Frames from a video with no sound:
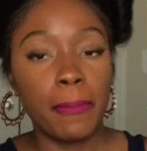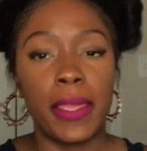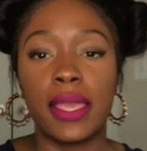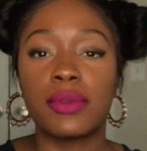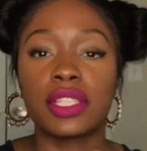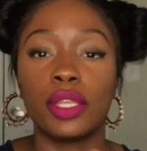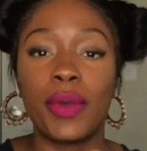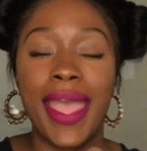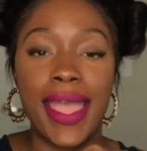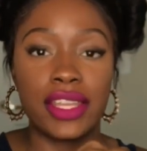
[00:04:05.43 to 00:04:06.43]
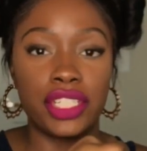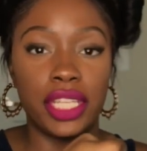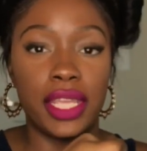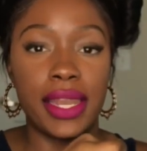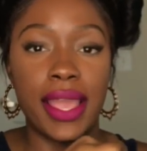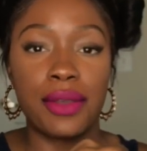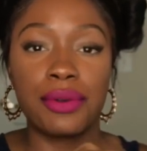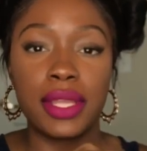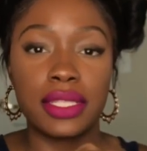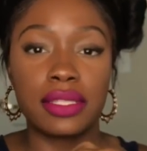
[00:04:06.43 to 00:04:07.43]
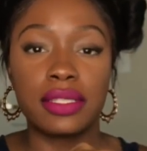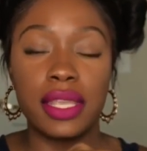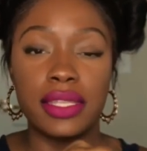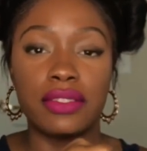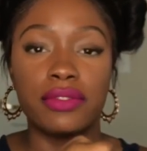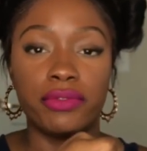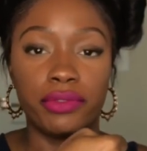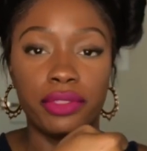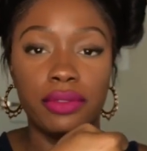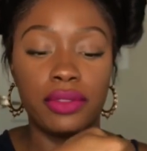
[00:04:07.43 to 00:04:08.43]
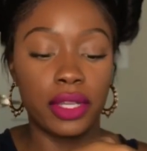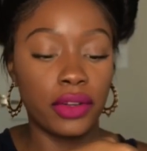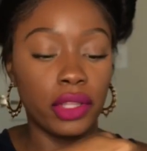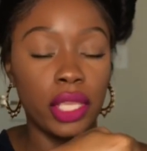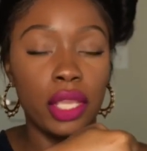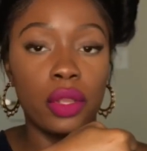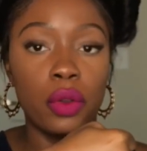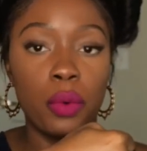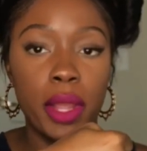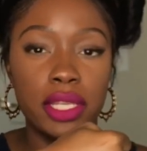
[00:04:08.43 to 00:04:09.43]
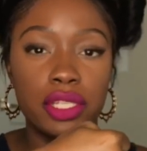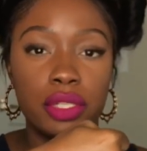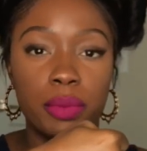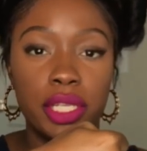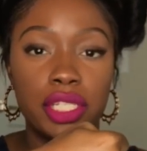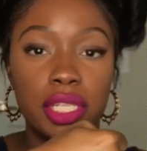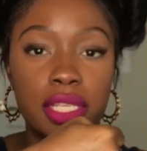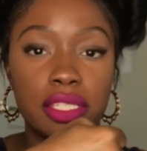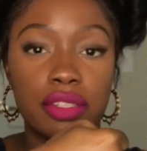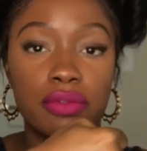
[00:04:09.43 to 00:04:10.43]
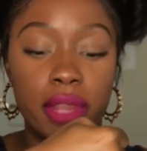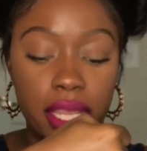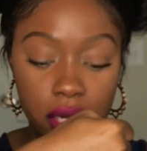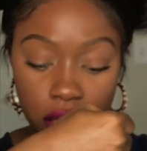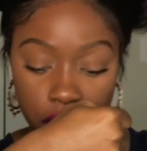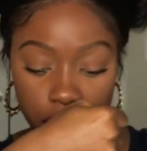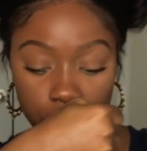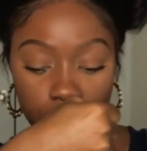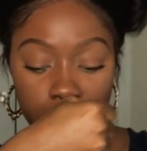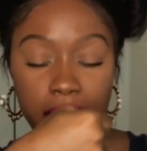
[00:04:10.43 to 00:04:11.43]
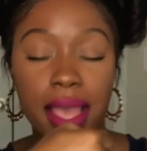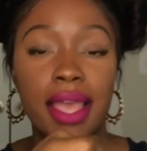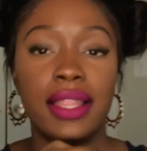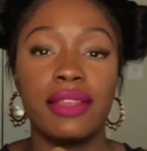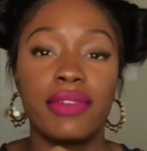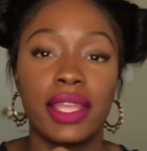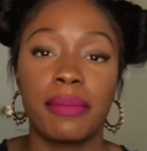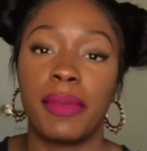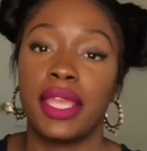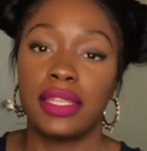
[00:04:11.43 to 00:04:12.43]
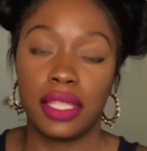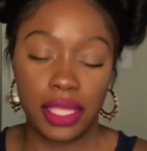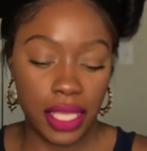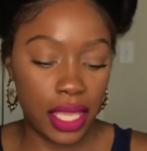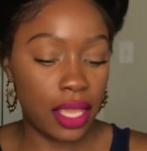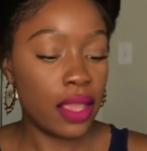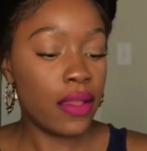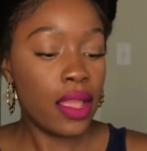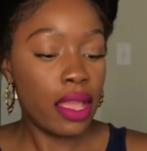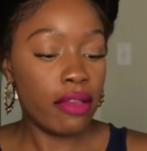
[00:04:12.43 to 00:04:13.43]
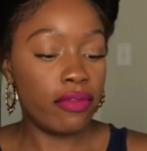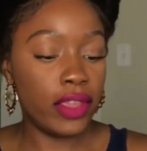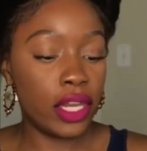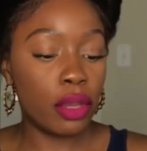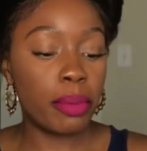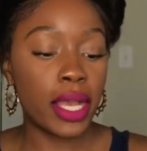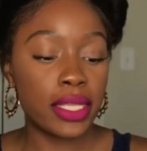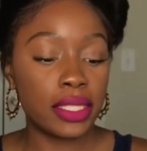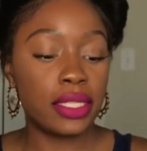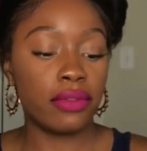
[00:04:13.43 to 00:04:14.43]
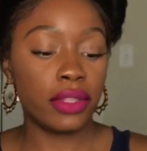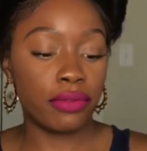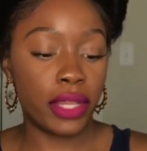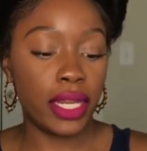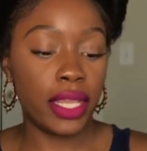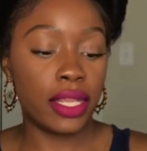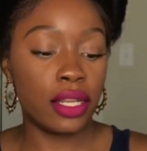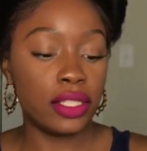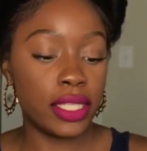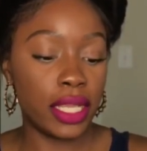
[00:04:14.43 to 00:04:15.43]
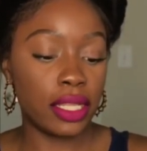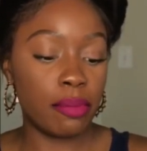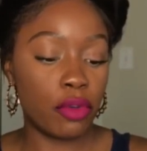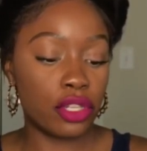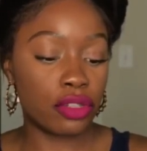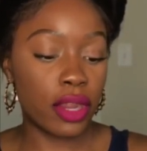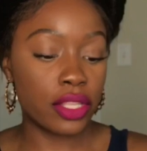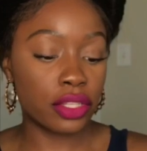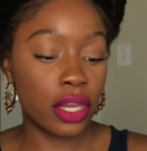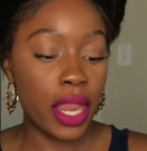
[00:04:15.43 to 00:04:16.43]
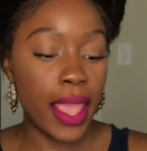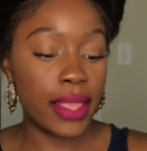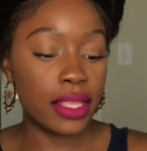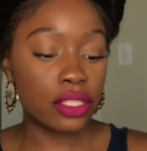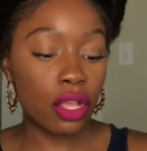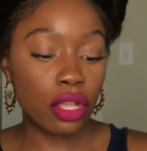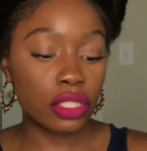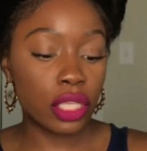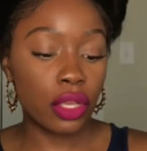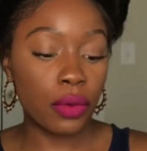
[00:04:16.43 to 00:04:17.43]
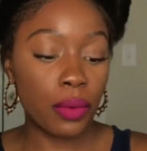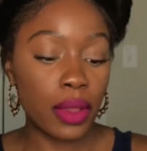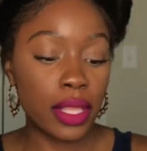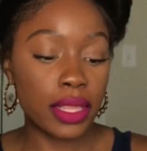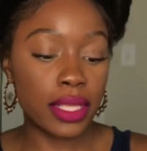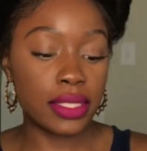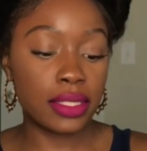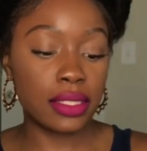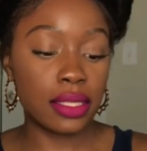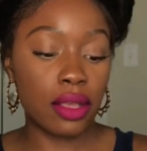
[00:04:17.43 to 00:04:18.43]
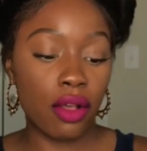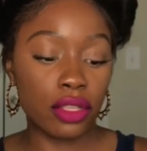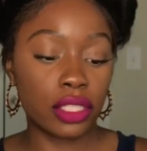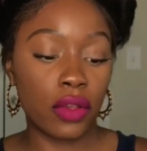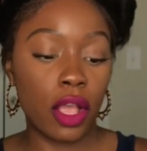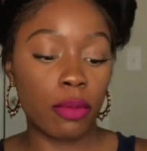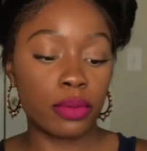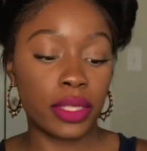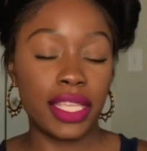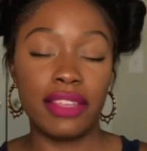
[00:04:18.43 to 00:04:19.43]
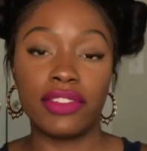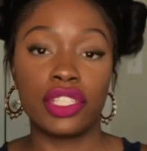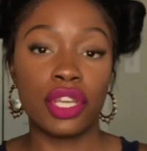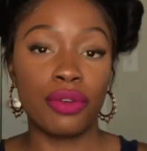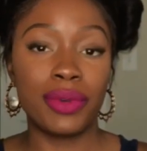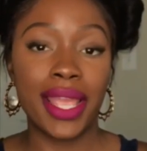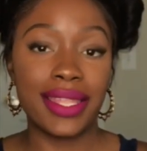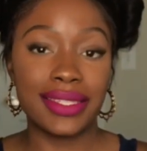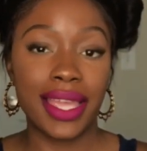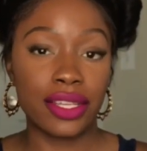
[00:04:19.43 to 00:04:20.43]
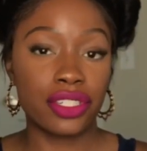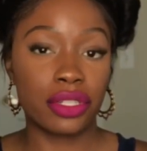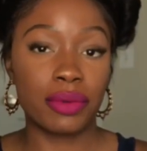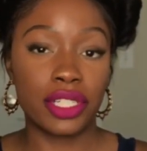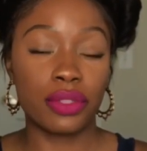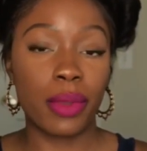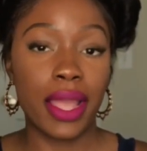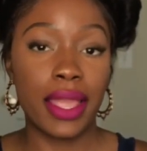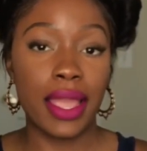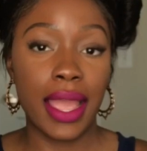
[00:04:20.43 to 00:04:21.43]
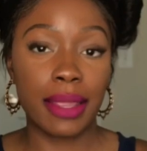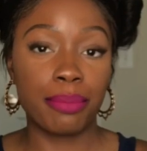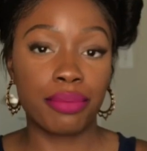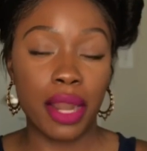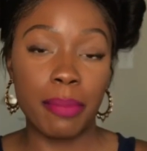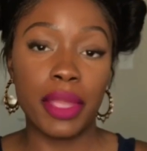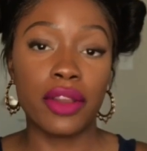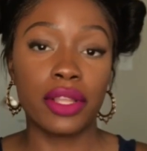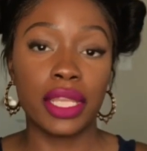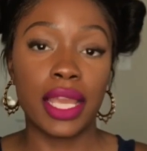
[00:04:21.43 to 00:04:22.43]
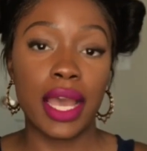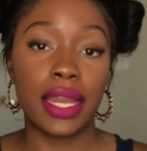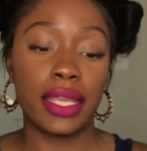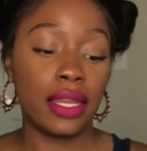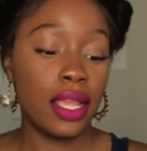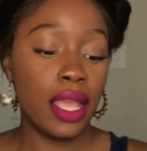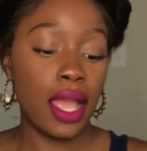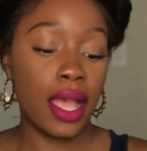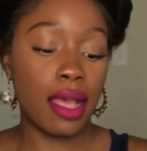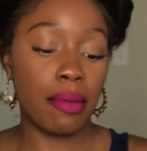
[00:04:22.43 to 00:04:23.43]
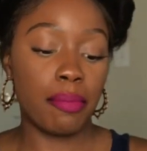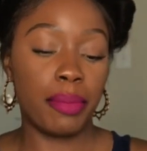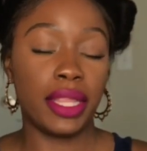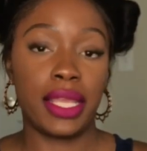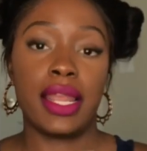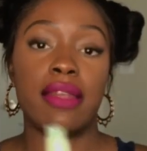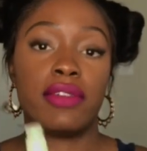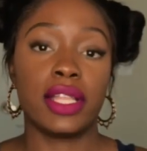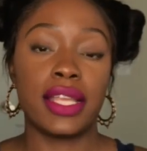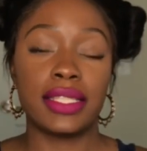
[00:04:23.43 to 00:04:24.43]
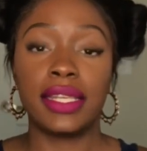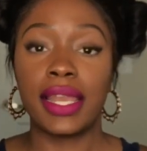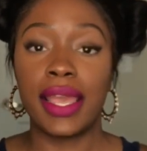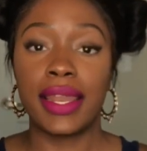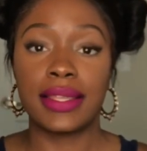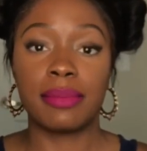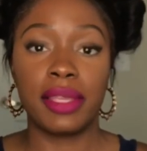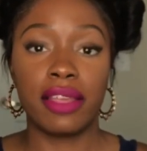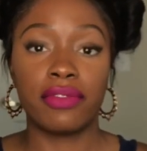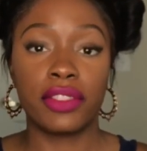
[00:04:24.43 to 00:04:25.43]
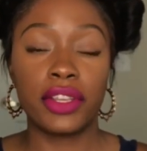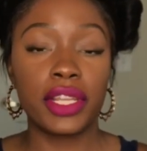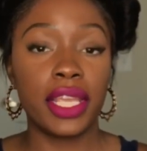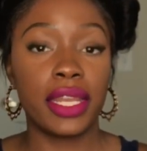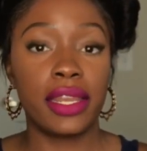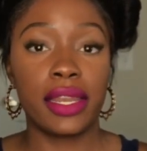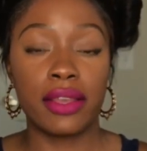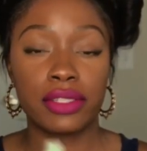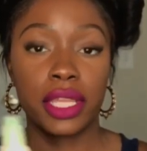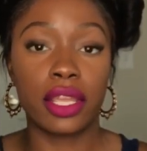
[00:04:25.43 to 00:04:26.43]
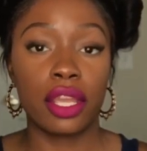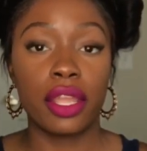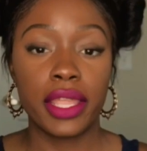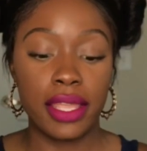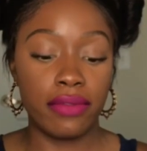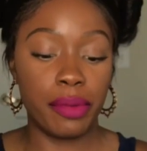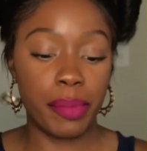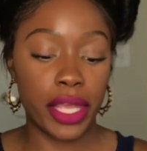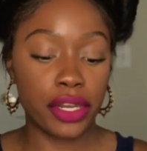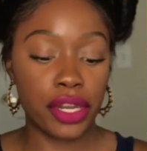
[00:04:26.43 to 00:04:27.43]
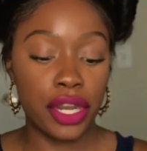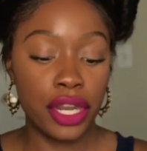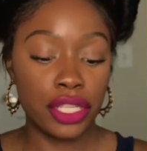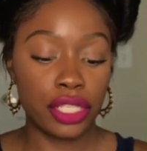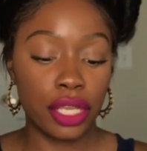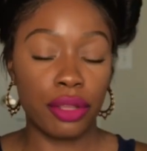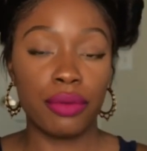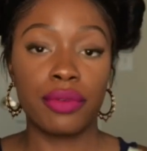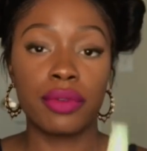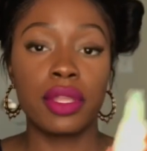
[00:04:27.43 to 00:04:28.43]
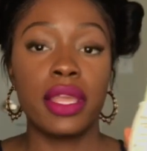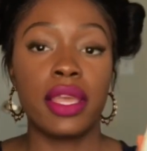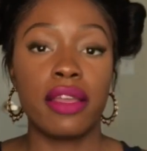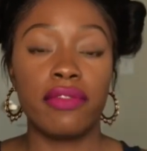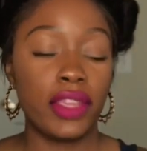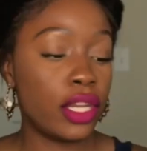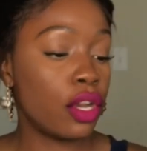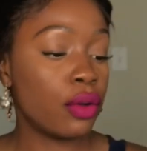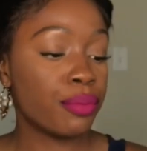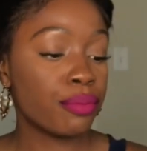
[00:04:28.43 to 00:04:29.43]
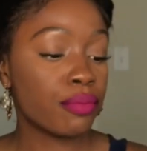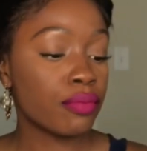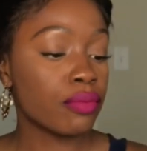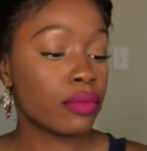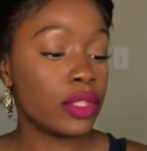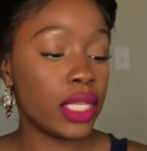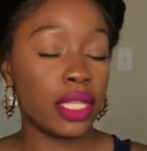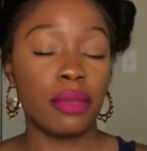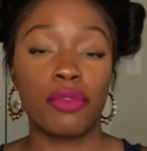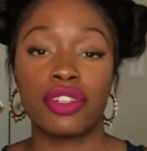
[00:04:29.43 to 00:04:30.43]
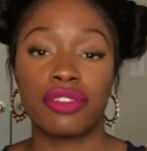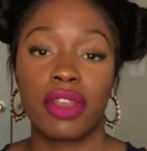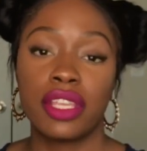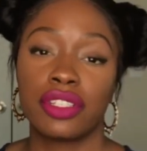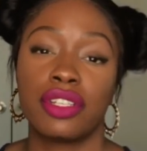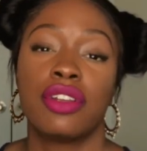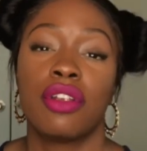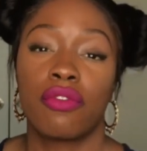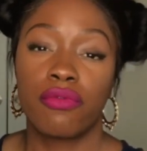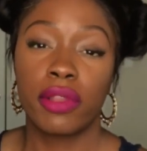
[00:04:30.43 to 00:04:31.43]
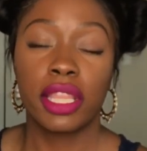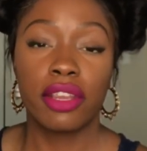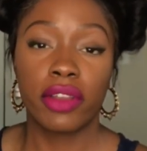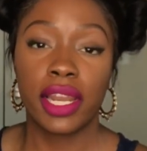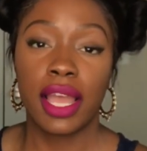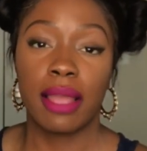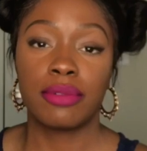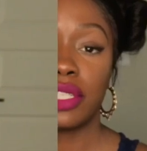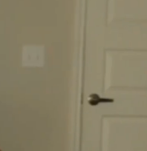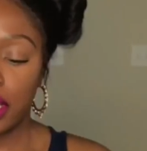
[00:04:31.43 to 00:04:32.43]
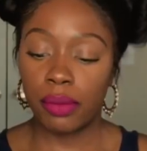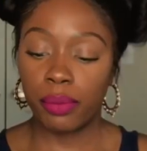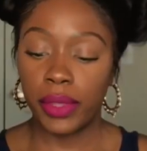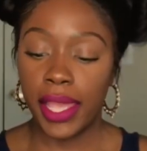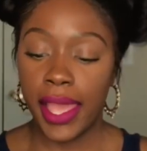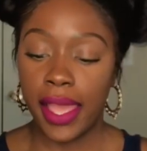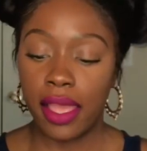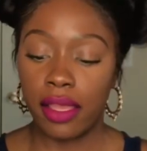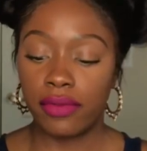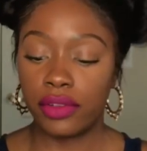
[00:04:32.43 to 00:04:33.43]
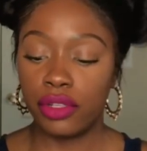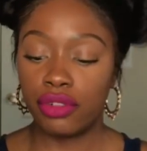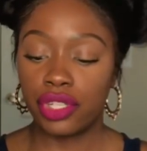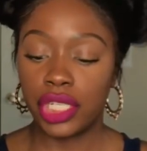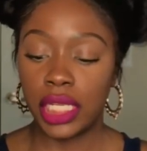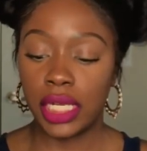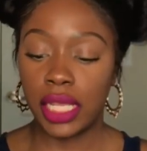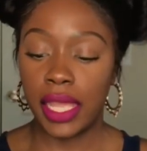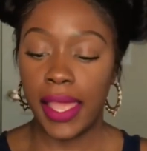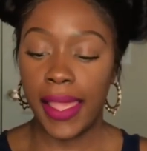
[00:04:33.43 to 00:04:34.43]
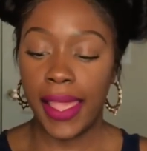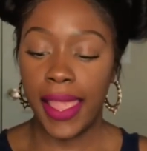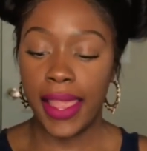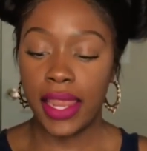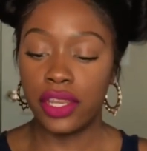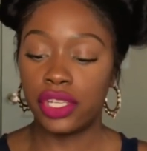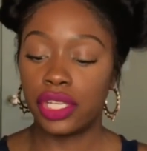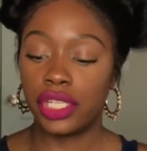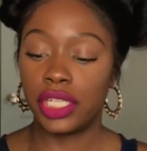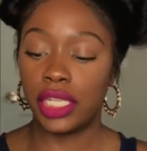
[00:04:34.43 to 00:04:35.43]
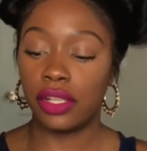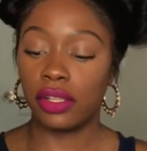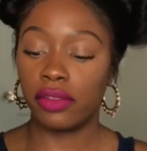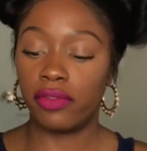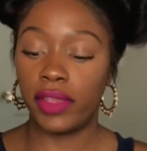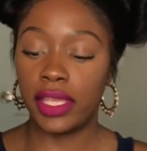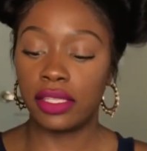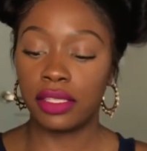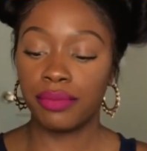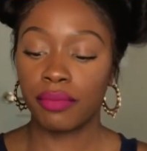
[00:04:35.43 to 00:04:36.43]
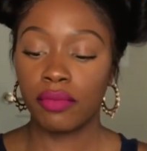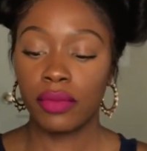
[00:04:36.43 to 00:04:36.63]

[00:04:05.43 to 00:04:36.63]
my hand was a little ashy, and now it's it's thoroughly quenched, which is great. So I highly recommend the Aveeno Positively Radiant Daily Moisturizer. And this also this also helps with even tone and texture, which is why I primarily got it. Um, but then I realized that it had S P F thirty in it, and I was like, even better. So Aveeno Daily Moisturizer, really great option. Next up, we have Neutrogena Age Shield Face